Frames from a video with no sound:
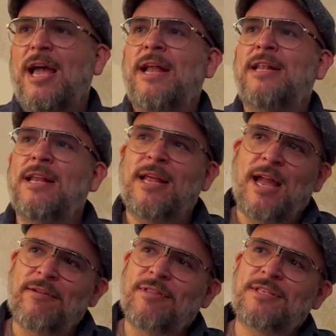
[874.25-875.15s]
and then they
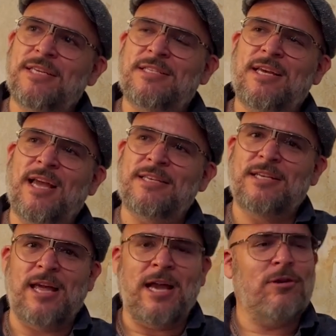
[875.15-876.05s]
have this as
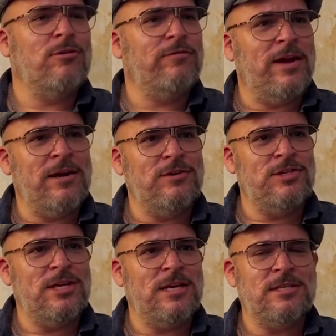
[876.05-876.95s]
an anchor of
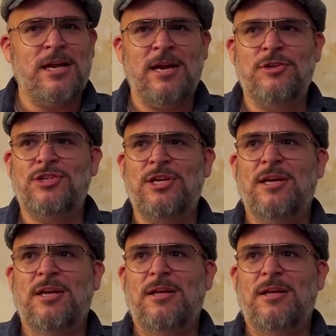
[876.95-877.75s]
energy, as an energy,